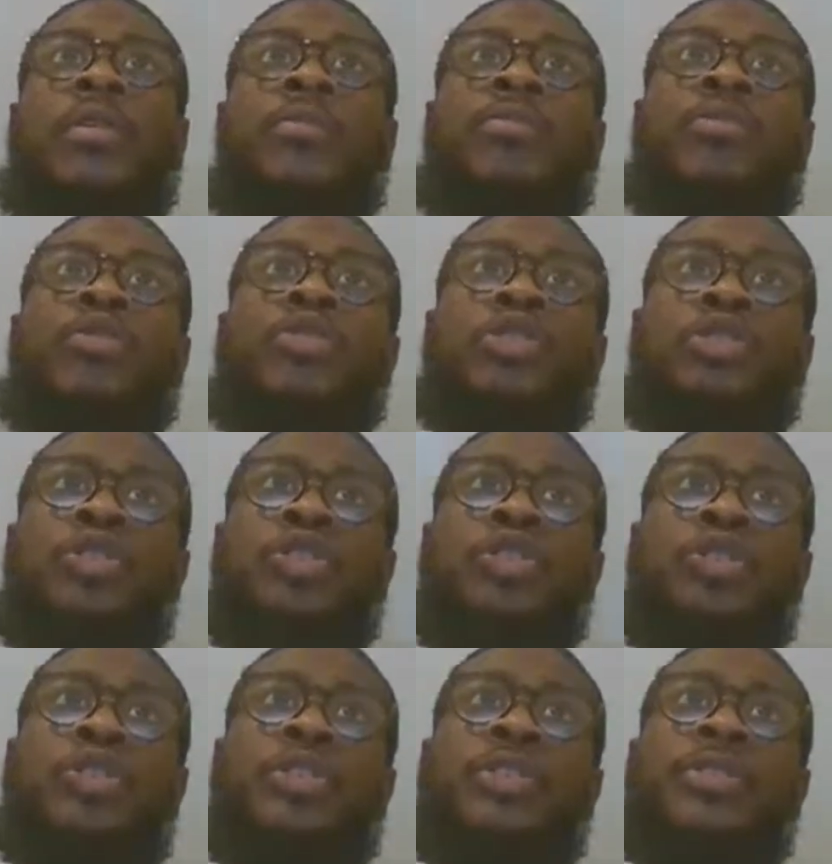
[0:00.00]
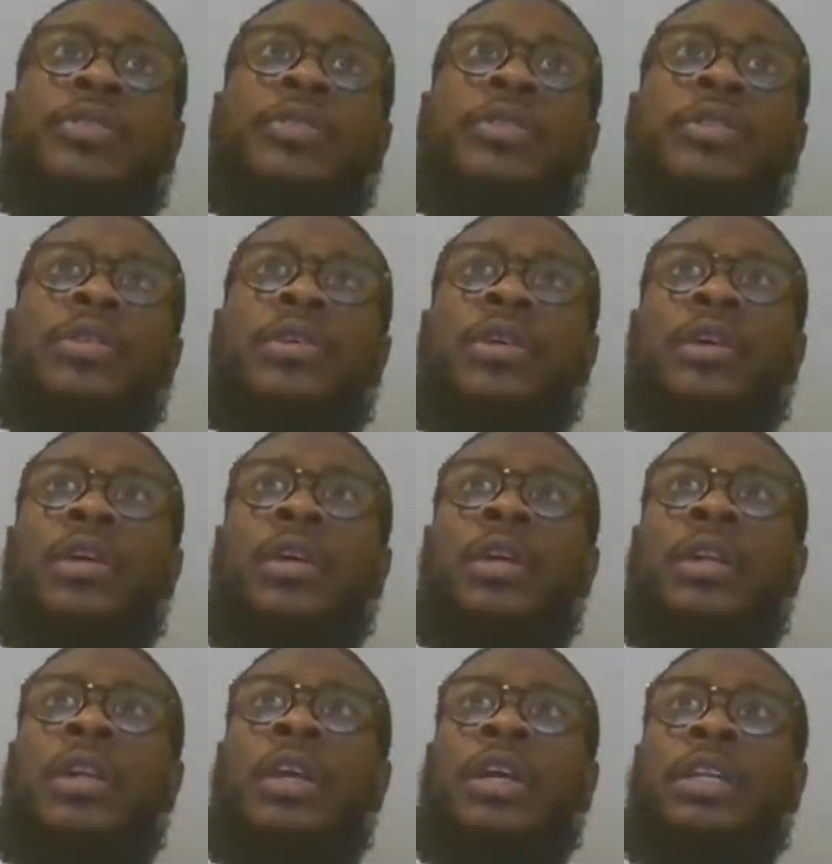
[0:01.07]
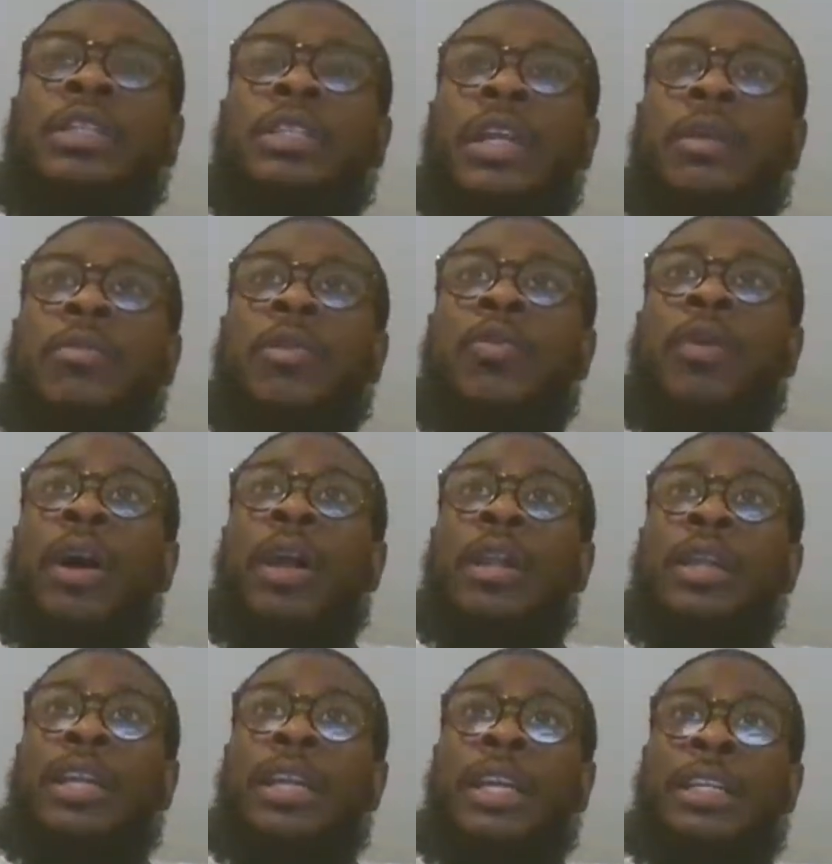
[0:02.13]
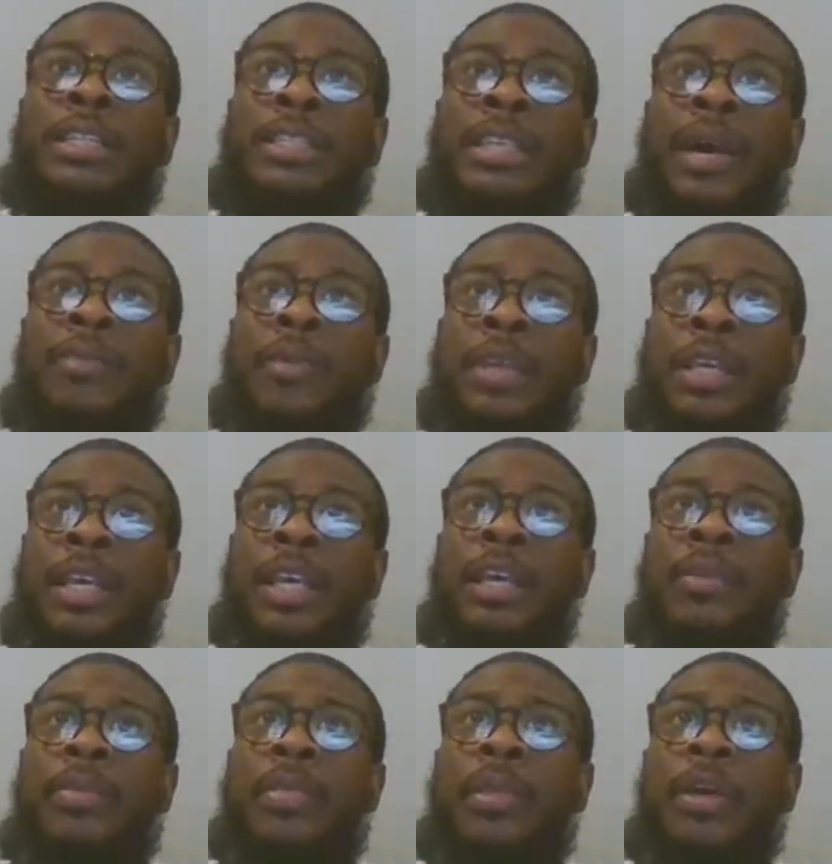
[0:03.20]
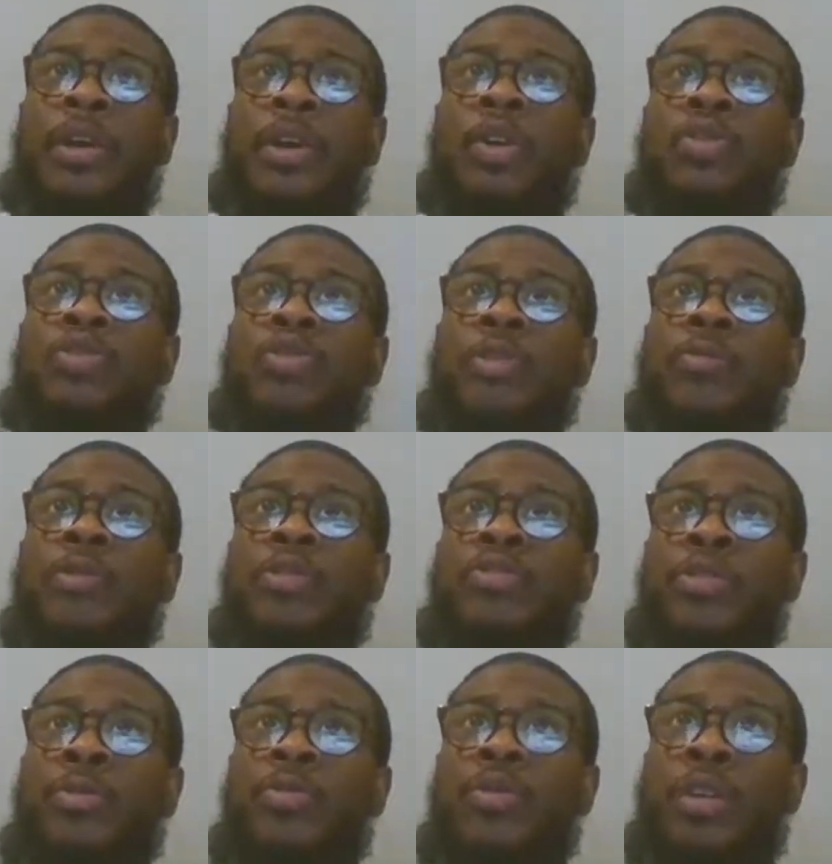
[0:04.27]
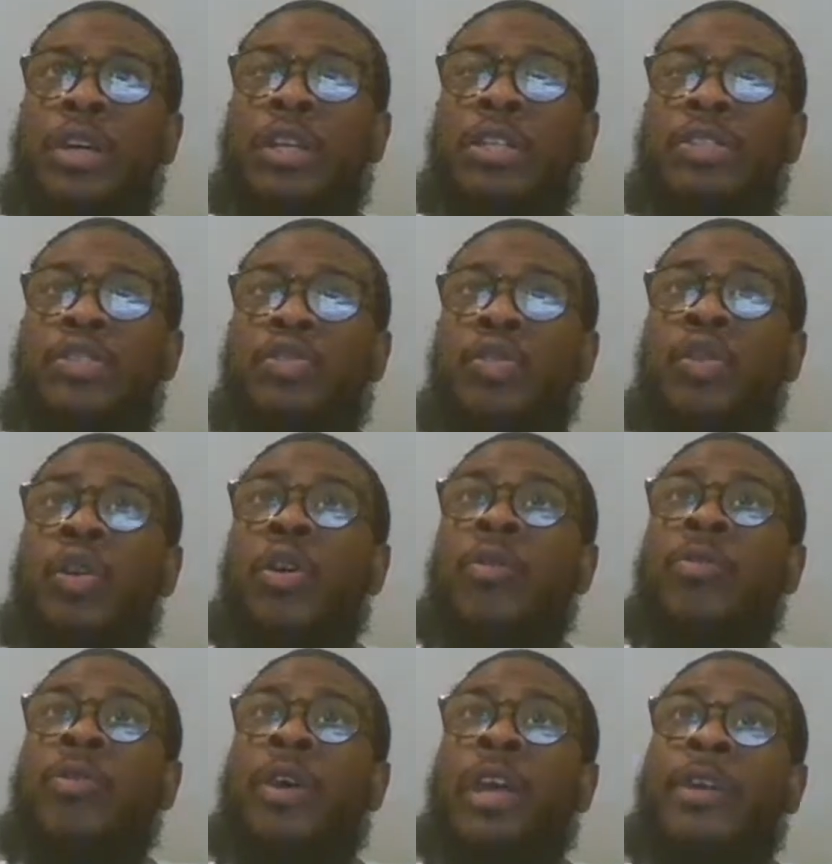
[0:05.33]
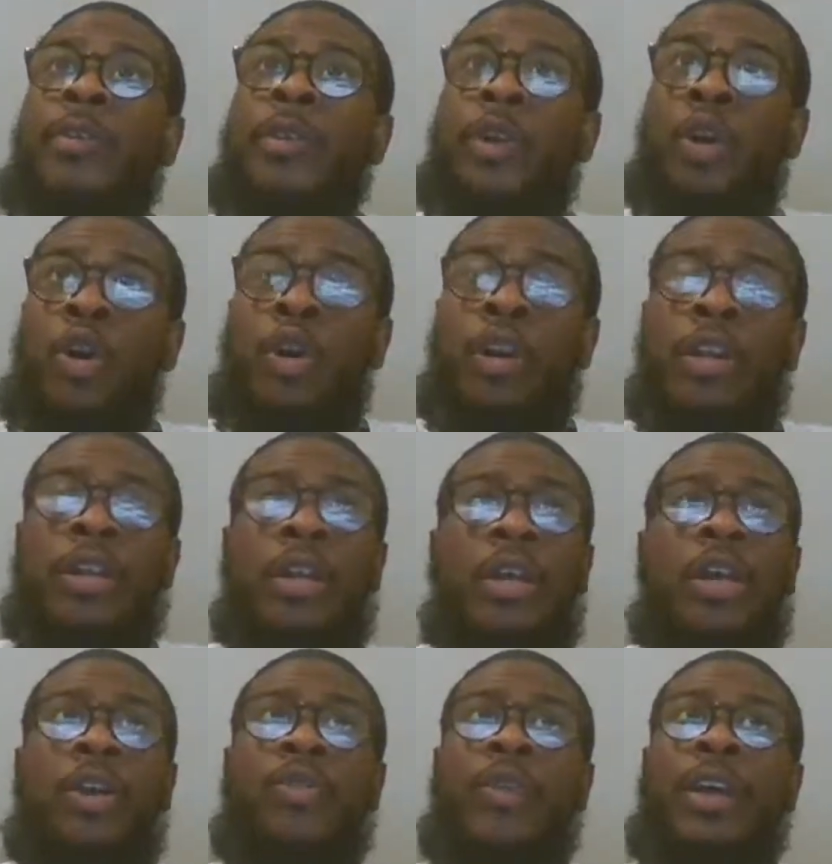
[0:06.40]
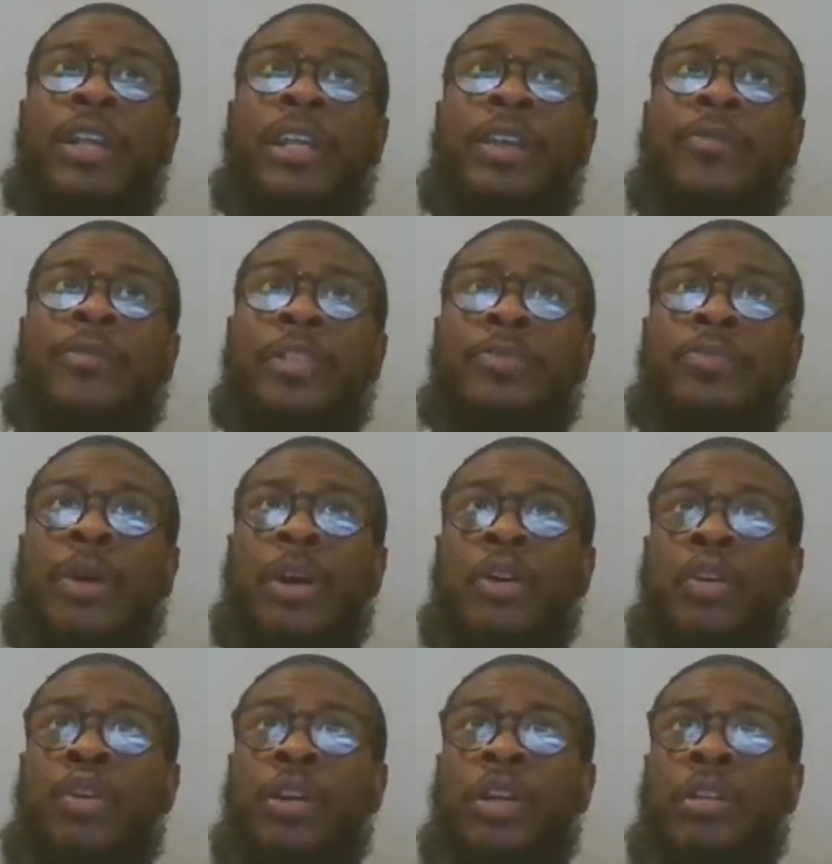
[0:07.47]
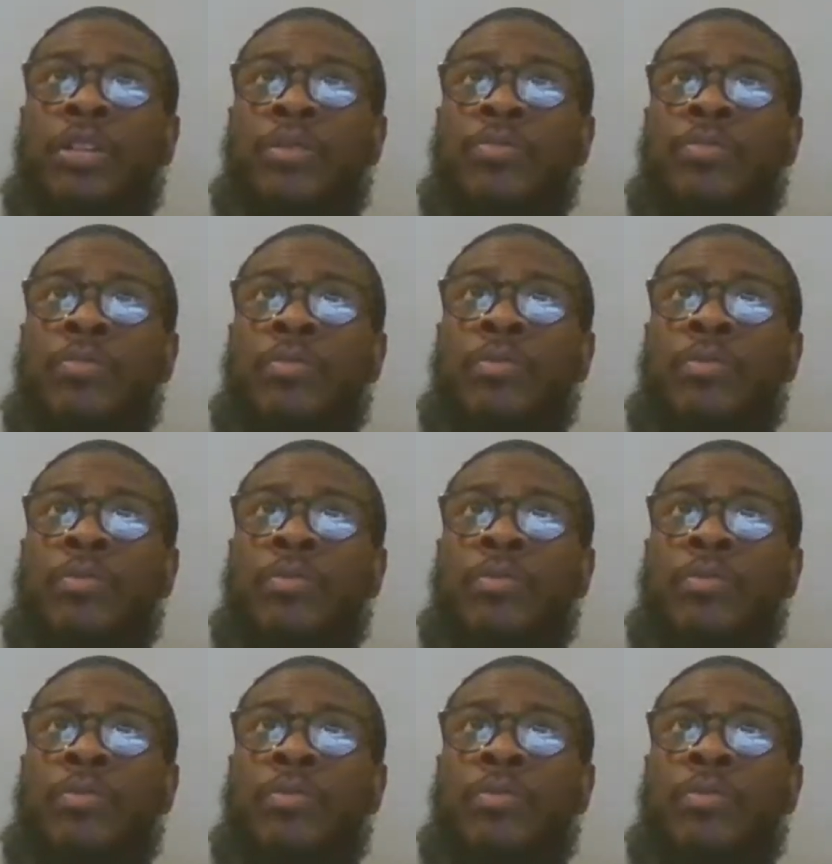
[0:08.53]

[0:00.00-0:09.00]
Paul George looking to set up Kawhi Leonard at the top of the key. Goes off the dribble, looking to score over Aaron Gordon. Great defense by Gordon.